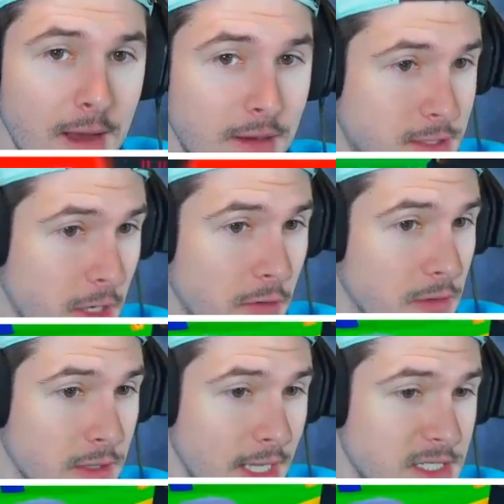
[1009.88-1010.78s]
So
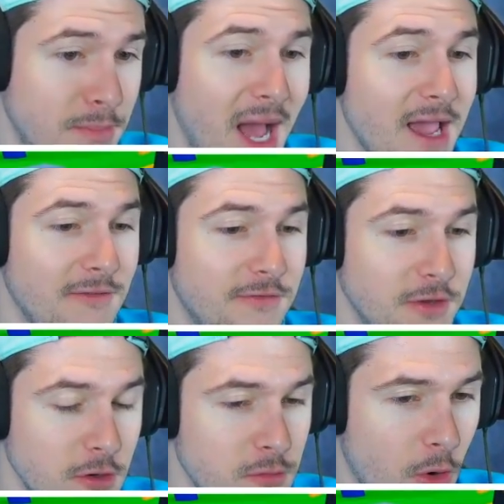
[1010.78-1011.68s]
let's buy a
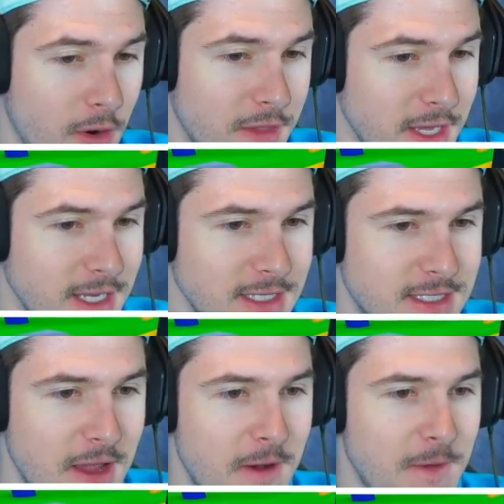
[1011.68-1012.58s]
few more of
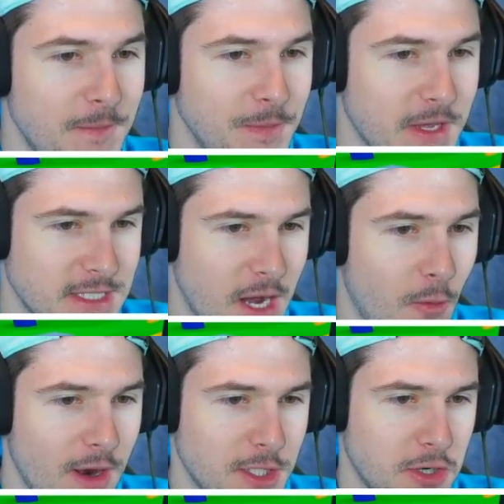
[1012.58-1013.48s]
these because I
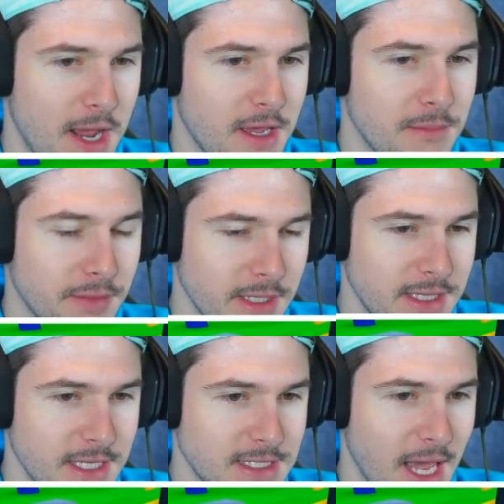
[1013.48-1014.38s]
want to try and
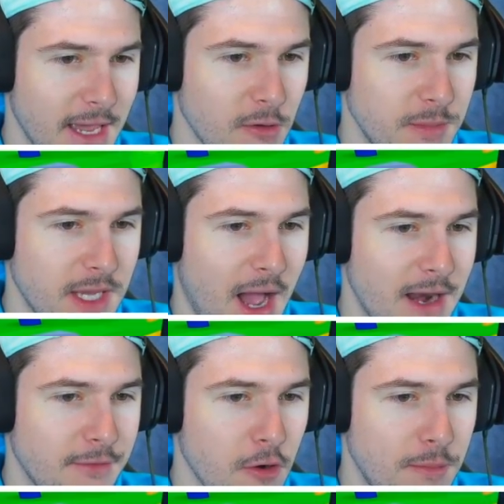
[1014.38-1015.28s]
complete this egg. It would be
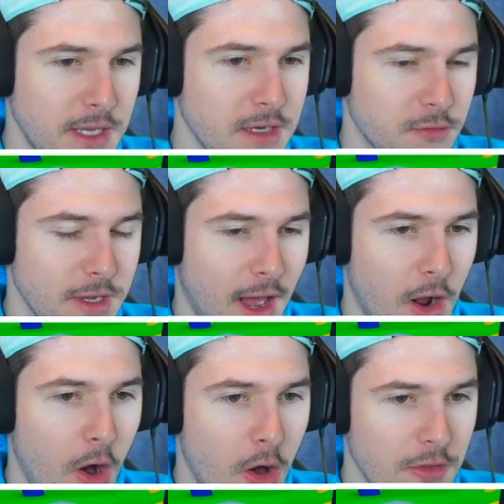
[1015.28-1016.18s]
kind of OP if we
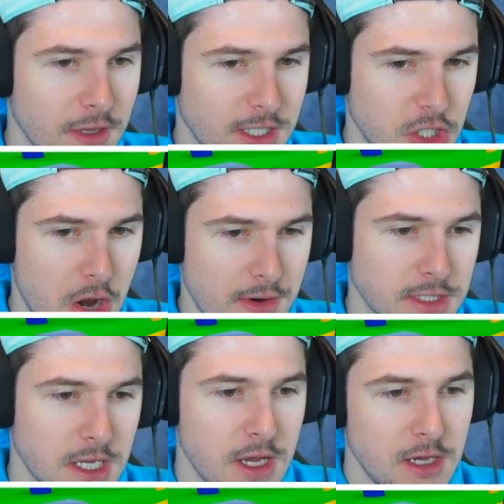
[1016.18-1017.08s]
got all the legendaries.